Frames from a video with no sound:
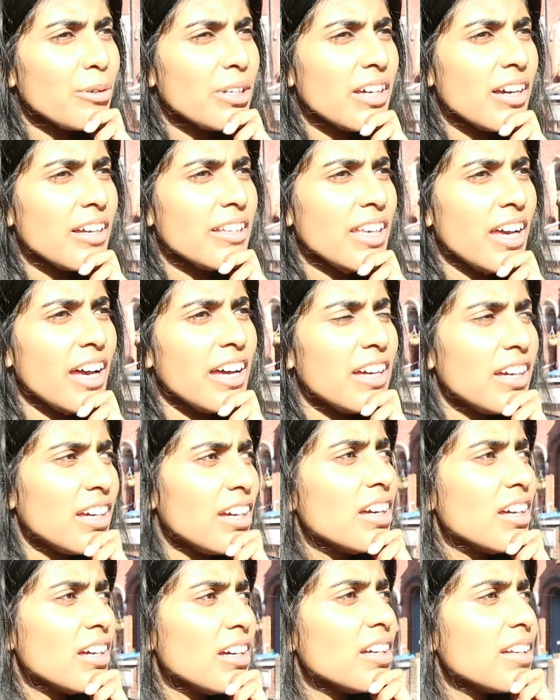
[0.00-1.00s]
In this
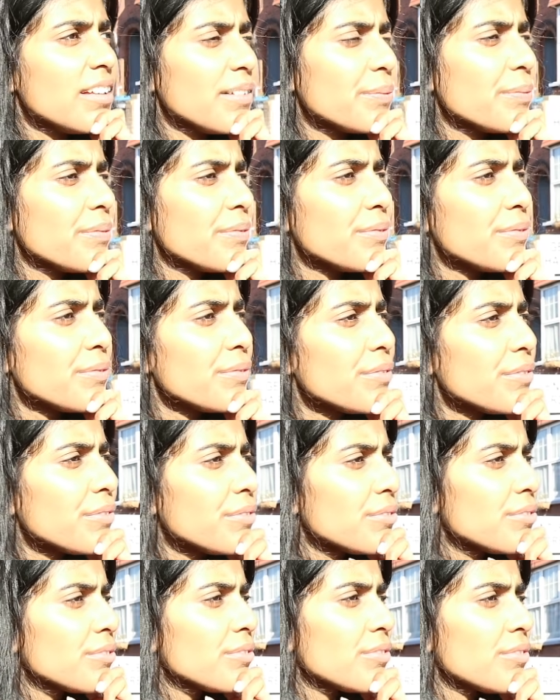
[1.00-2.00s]
situation, this is what
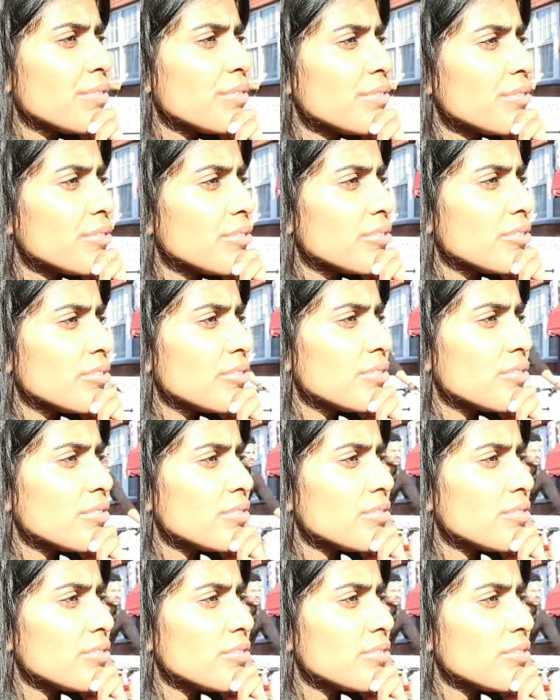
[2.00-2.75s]
should happen.